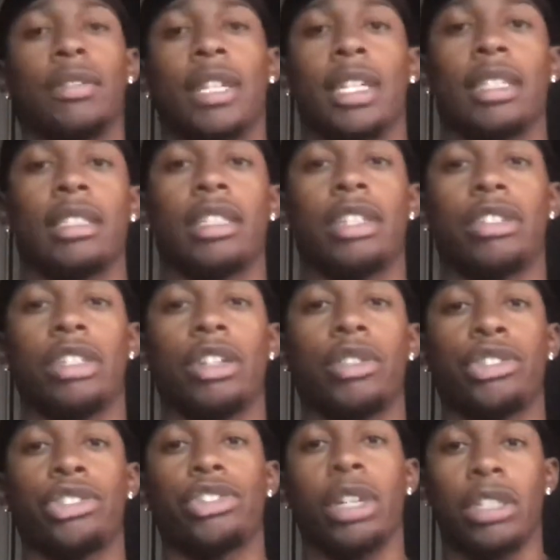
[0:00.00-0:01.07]
Like there's no
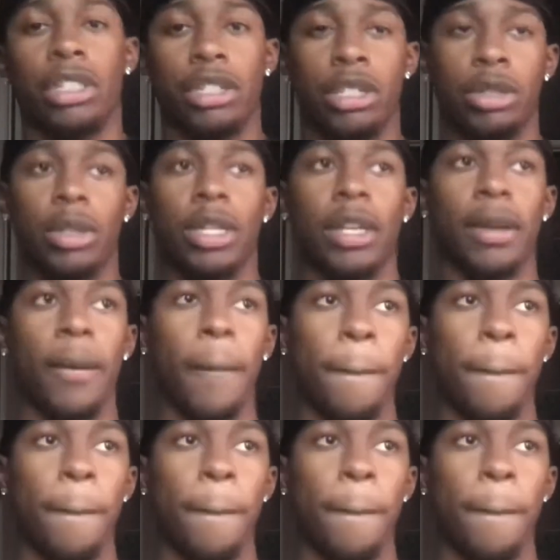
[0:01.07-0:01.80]
structure to it.